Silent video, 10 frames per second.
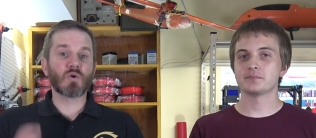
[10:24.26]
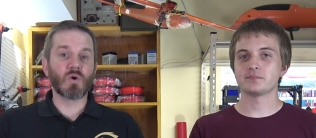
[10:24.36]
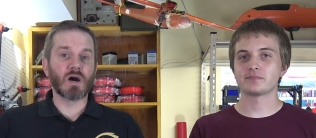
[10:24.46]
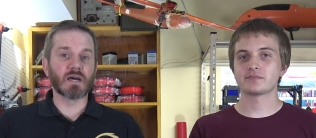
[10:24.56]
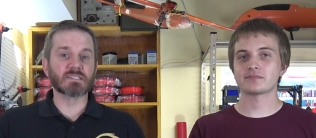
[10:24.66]

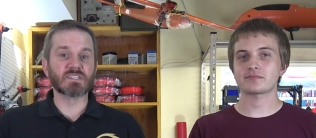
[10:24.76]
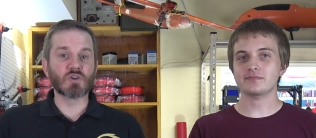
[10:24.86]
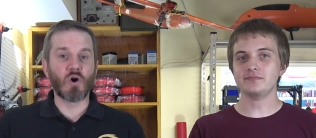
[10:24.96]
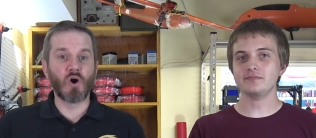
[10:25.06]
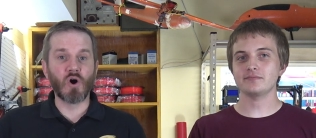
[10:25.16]
Speaker 1: quads is
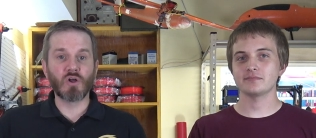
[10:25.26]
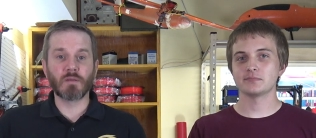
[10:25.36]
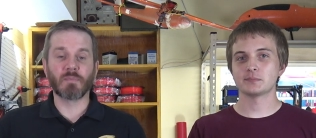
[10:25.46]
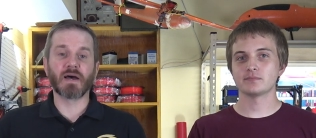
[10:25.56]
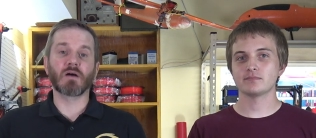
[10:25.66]
all
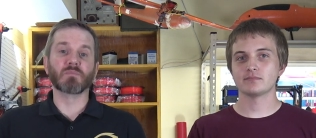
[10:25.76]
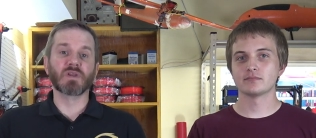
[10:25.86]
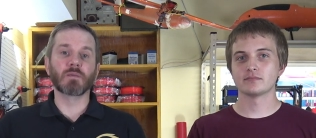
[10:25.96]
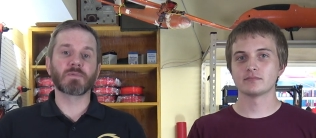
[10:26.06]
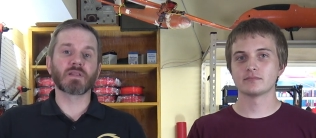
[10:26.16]
about
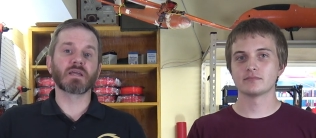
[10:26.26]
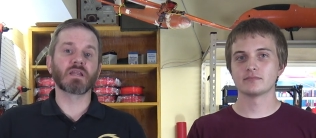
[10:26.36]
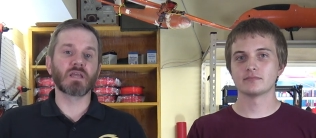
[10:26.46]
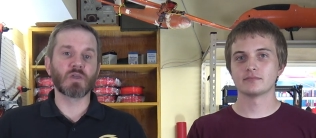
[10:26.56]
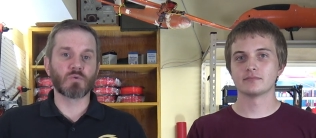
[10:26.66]

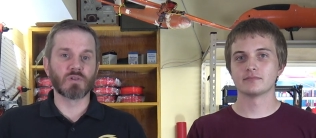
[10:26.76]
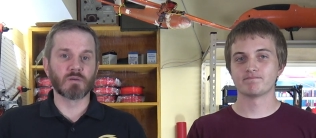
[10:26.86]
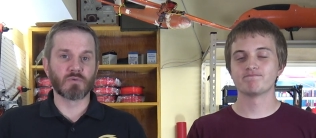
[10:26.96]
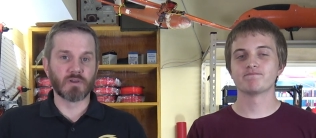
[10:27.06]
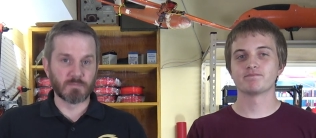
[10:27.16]
manipulating
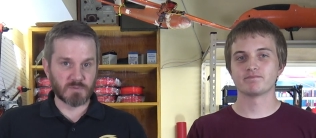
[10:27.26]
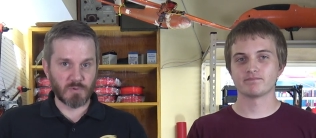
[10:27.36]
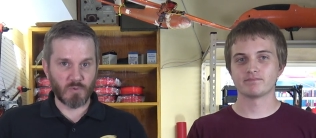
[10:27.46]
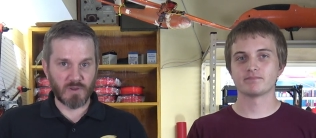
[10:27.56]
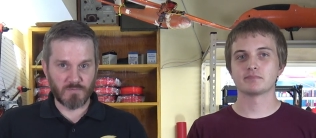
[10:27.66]
equilibriums
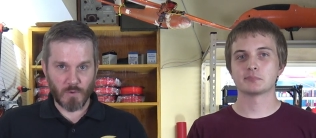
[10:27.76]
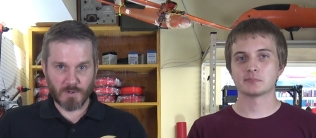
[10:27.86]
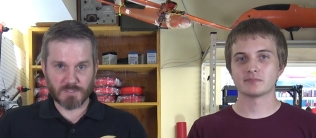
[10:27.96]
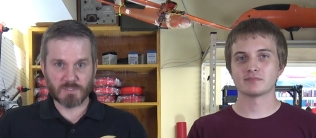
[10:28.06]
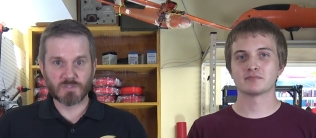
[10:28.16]
between
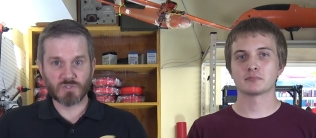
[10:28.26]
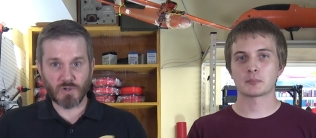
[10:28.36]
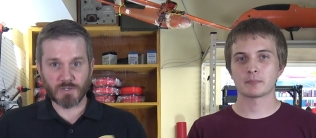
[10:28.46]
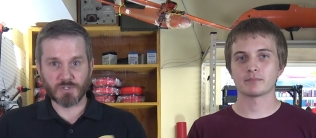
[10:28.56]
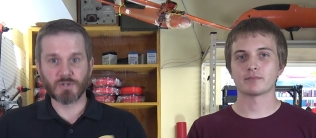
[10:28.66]
force,
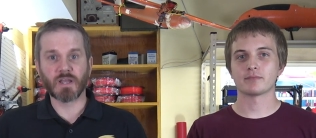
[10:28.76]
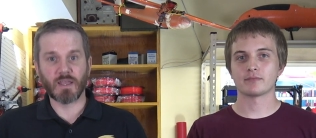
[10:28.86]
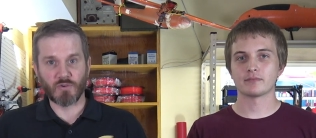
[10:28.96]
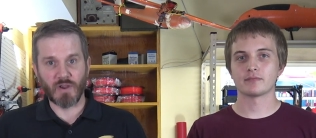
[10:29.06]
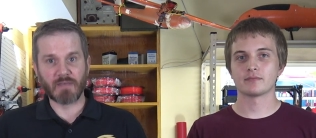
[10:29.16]
structure,
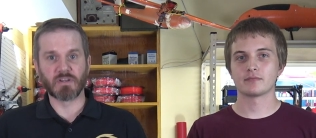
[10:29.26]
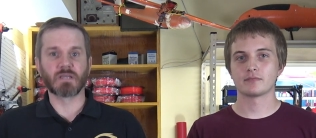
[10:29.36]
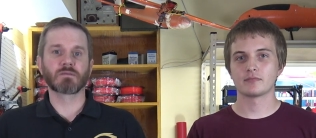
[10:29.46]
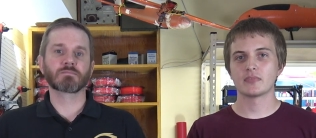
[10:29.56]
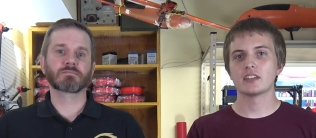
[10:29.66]
and
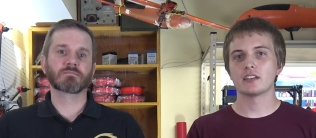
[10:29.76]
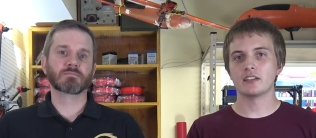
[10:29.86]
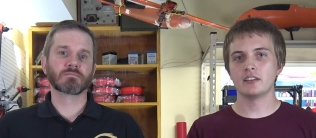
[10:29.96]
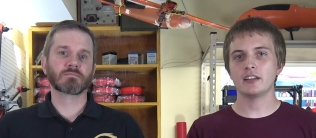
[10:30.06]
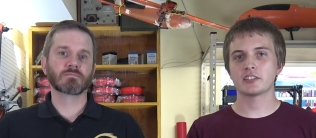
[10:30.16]
gravity.
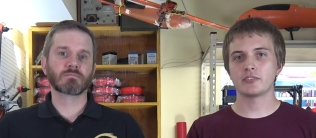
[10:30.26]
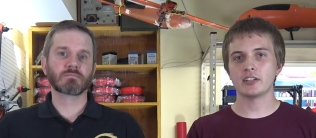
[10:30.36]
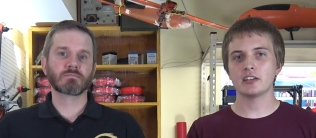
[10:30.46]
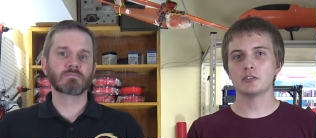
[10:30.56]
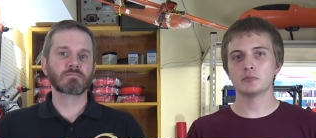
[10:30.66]
Speaker 2: In the next
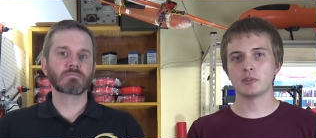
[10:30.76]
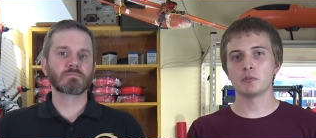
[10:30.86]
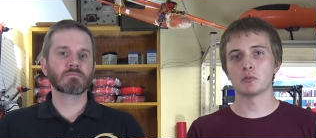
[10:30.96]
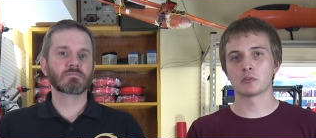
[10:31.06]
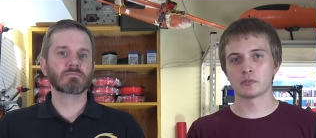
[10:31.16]
video, we
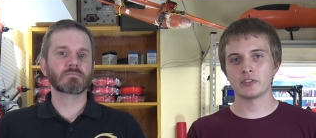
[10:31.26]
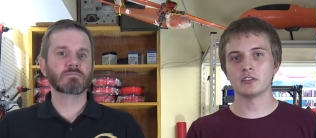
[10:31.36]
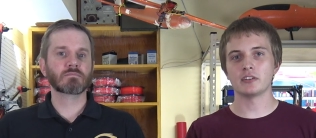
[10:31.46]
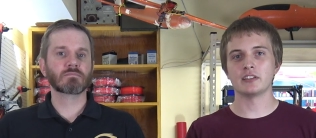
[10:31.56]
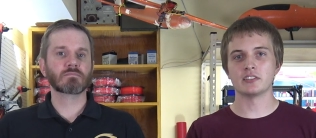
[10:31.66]
will
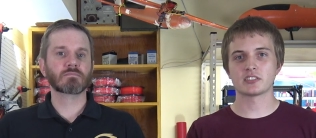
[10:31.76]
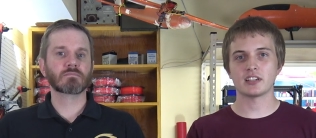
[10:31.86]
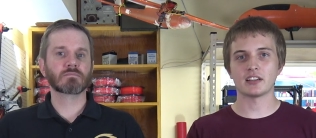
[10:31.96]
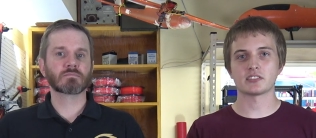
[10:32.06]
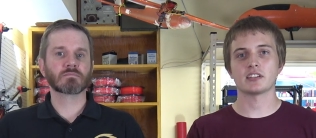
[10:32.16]
reveal and
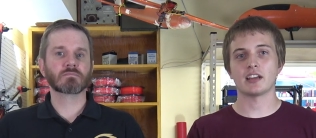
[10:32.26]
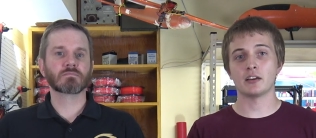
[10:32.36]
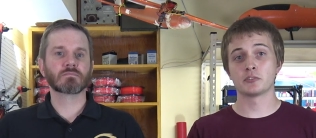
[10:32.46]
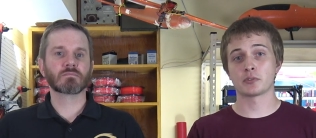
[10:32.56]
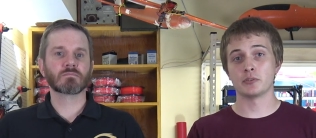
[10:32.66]
discuss
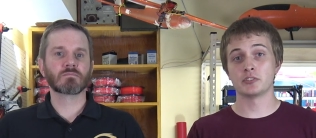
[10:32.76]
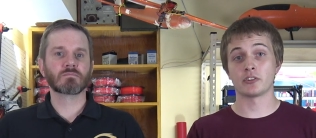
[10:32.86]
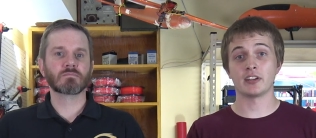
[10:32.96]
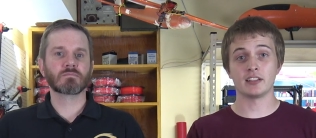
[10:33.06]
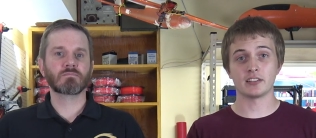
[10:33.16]
how drones are
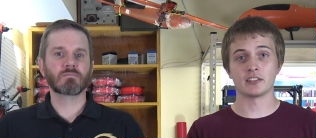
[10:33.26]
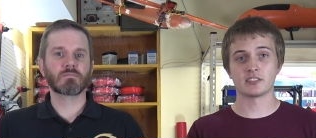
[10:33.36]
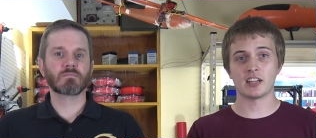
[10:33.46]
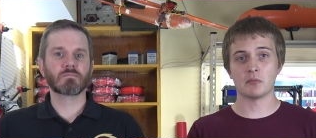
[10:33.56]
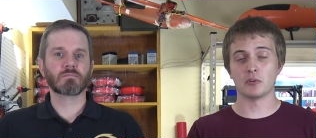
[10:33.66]
innately
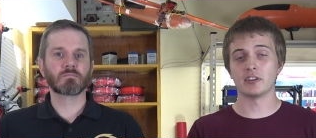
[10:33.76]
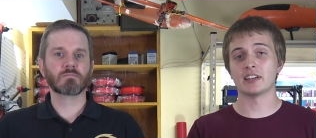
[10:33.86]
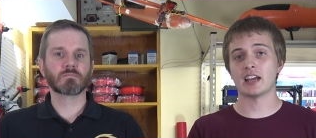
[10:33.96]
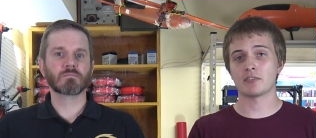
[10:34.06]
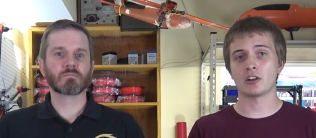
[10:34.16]
unstable
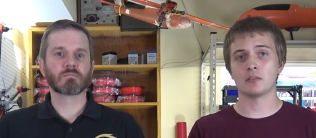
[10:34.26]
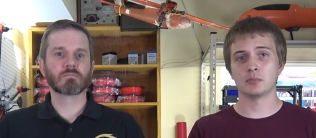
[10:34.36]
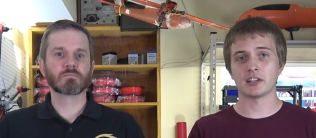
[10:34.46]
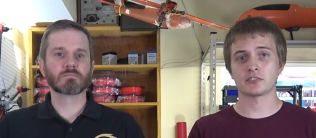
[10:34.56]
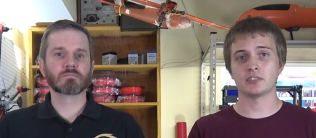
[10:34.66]
and have
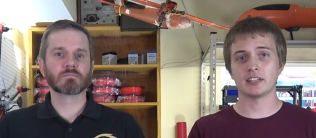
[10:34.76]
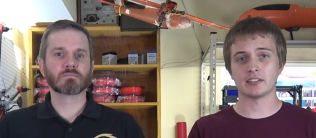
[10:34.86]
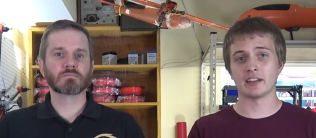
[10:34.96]
complex flight